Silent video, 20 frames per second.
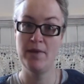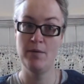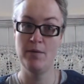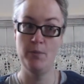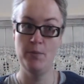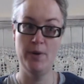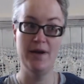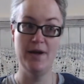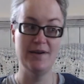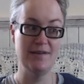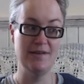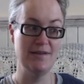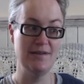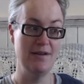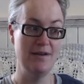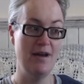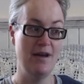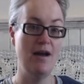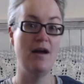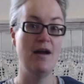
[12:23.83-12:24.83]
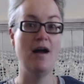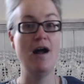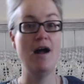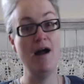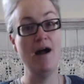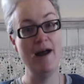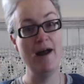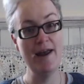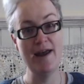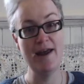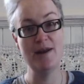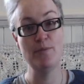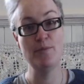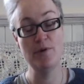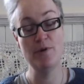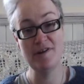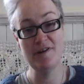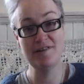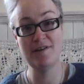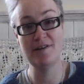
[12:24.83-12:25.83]
But I had
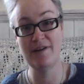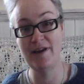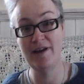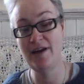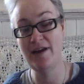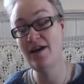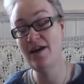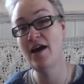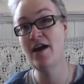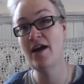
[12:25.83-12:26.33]
personally